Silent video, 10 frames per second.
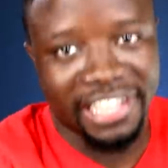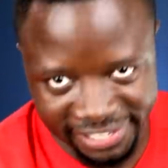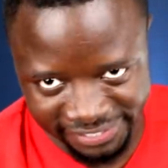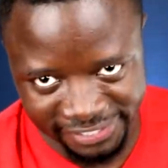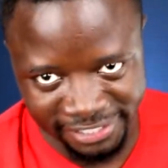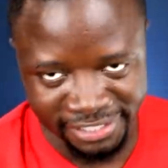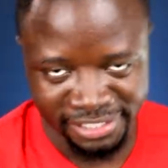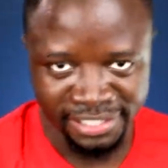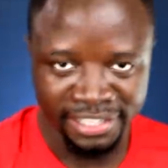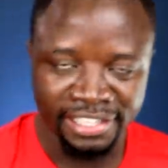things.
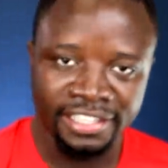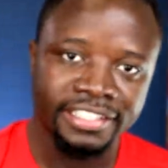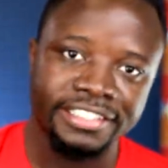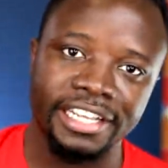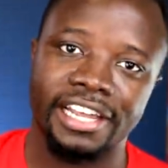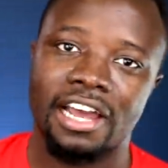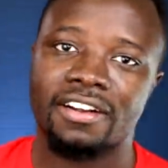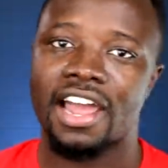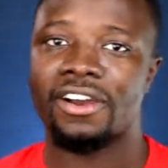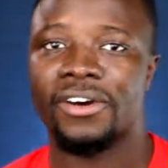Then a
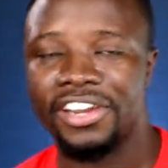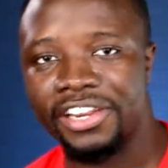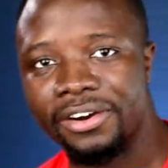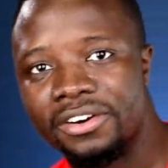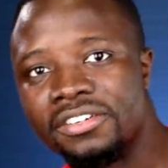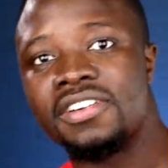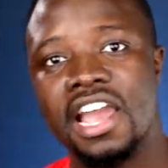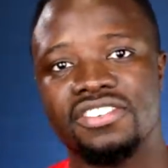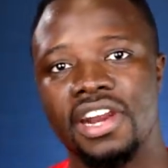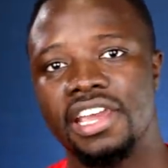Rahk or the young.
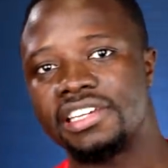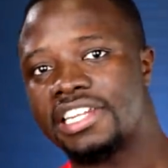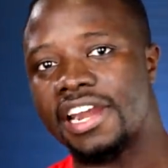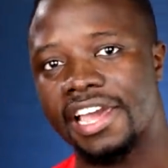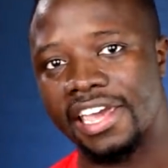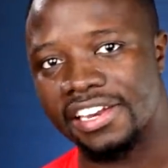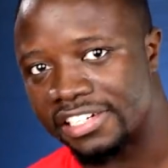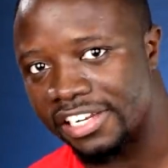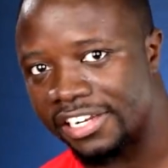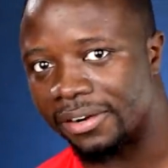Rahk Drey, then a girl
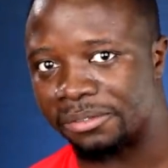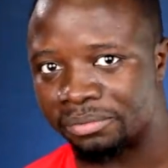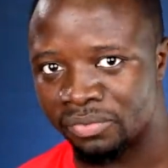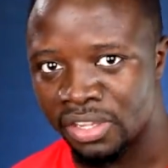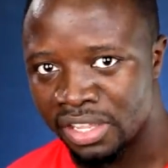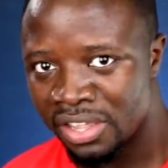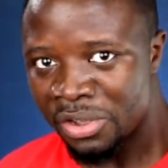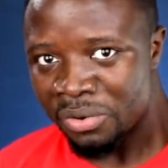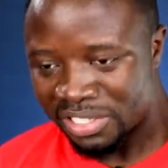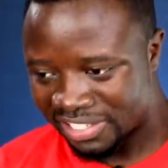or the young.
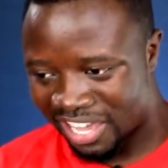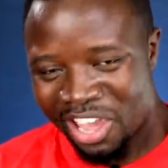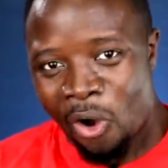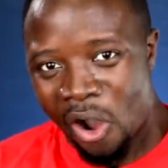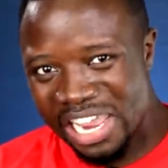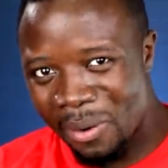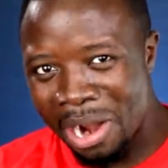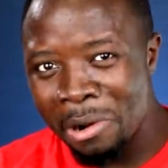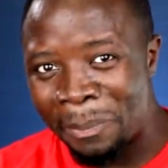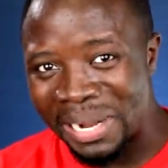She said, why you
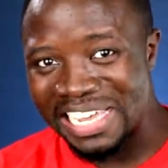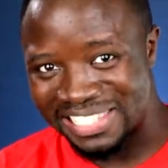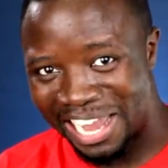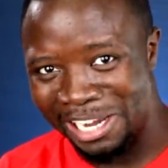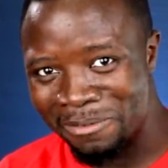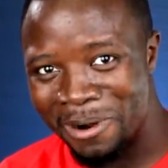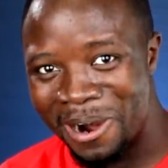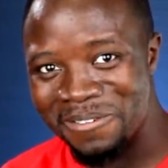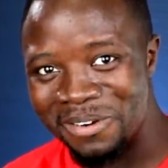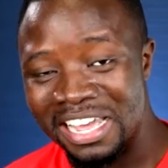want to play style if you
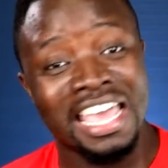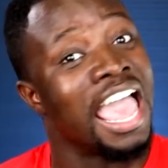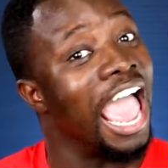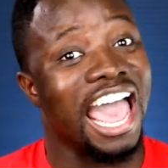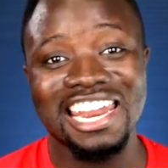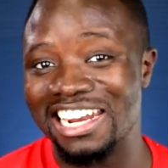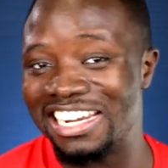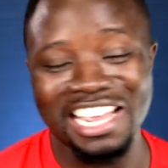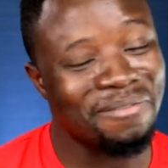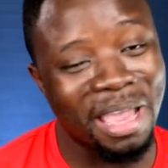want? And
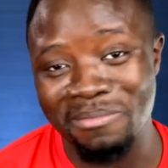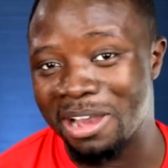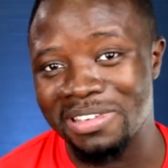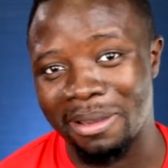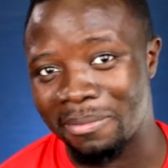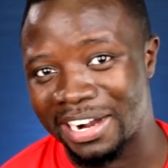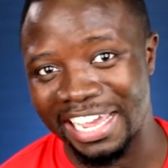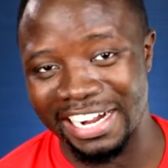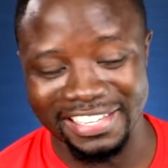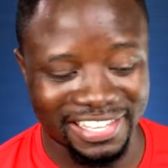then the other man, the other man,
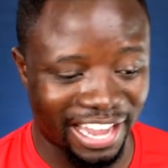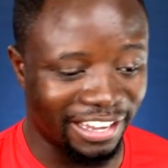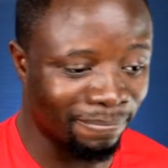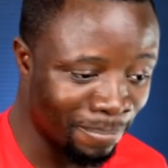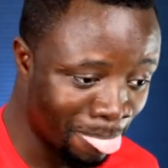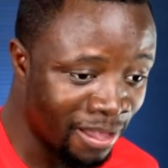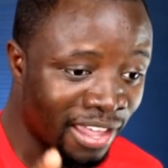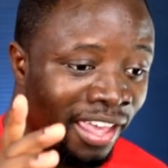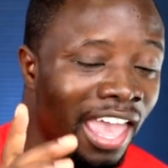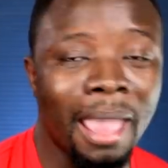I understand.
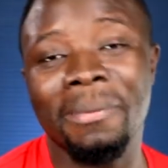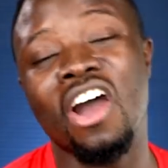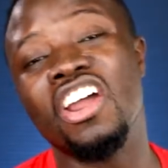Ebi